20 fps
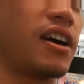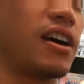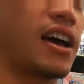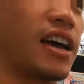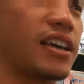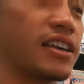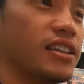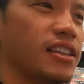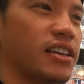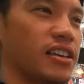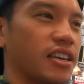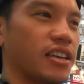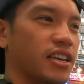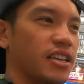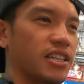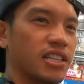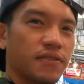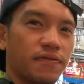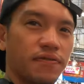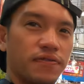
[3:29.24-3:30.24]
I get like a
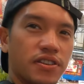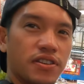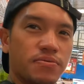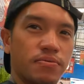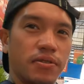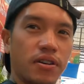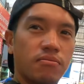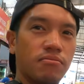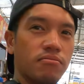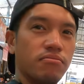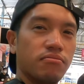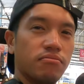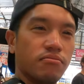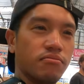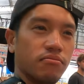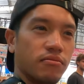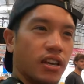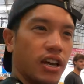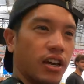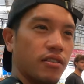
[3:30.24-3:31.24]
hint of fish, but
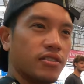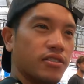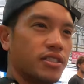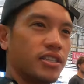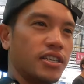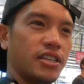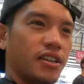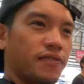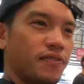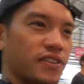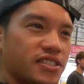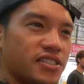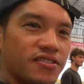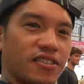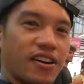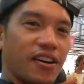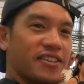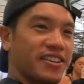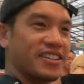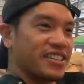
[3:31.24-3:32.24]
I don't see any fish
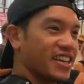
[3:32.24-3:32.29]
around.